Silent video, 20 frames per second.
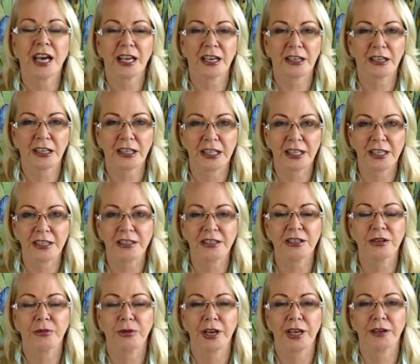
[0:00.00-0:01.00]
and clears
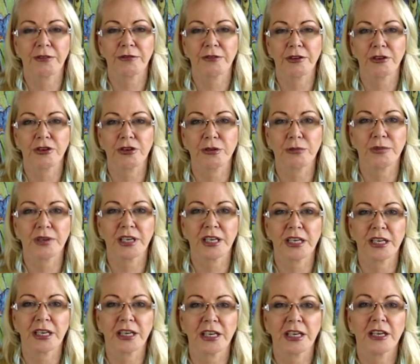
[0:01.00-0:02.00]
the way for a new
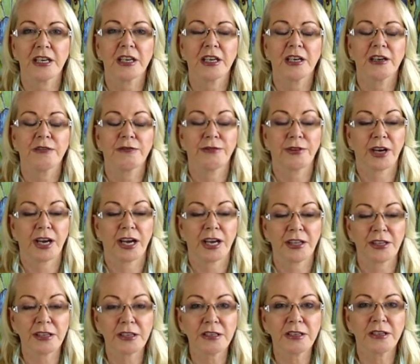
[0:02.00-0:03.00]
beginning. For
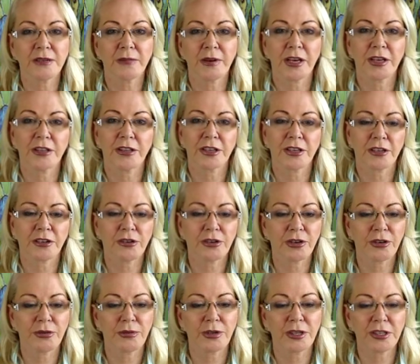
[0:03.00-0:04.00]
others, you might think, you
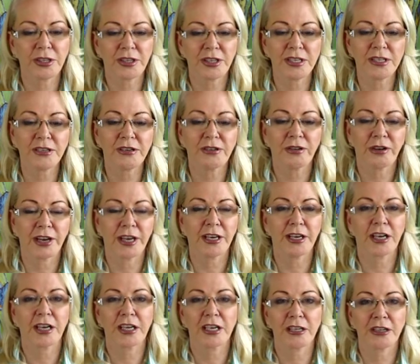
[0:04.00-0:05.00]
know what? what things are
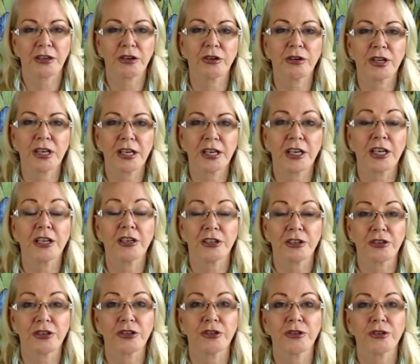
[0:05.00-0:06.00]
great. I, all I need to
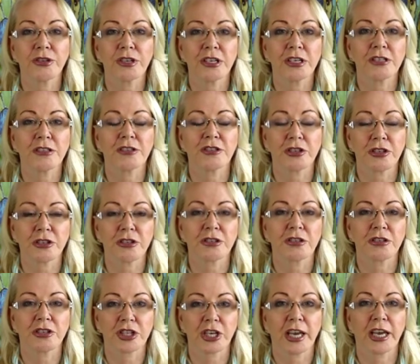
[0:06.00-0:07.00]
do is
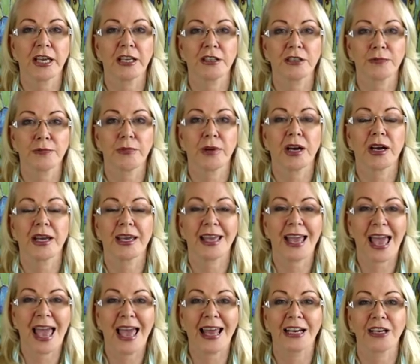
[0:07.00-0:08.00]
just change my
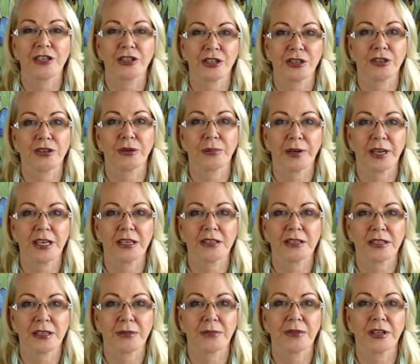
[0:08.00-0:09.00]
attitude about
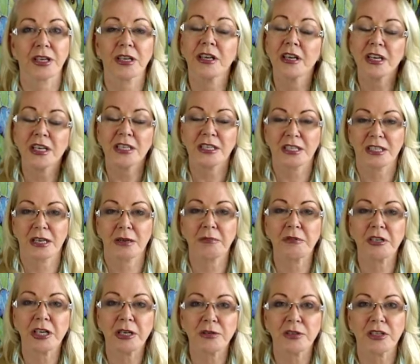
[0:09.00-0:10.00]
something.
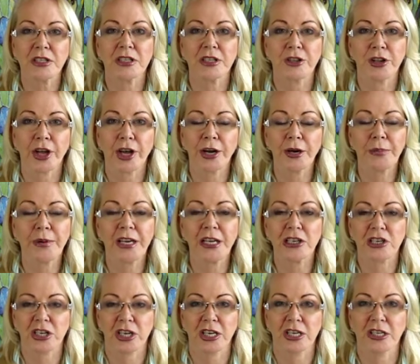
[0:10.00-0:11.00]
Sometimes it's not about
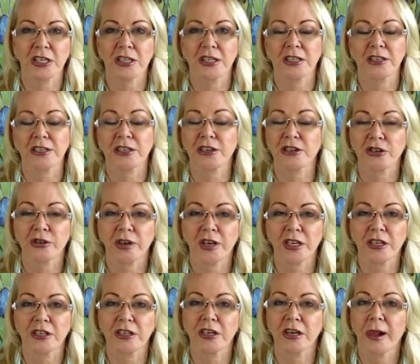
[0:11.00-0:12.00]
changing the
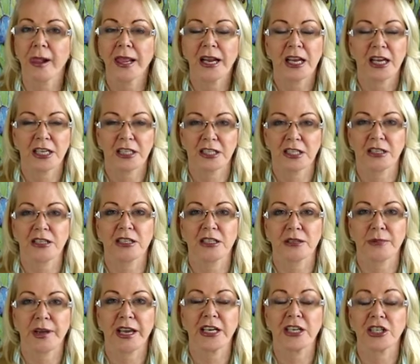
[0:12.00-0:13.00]
situation, it's
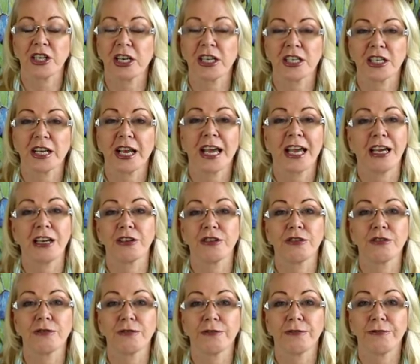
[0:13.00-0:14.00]
just about changing how
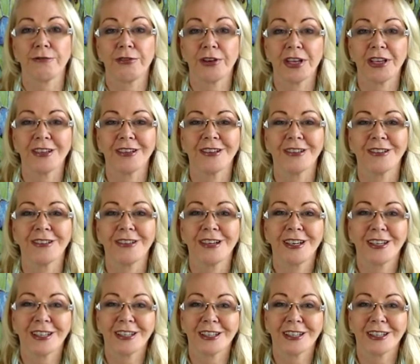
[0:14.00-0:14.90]
you feel,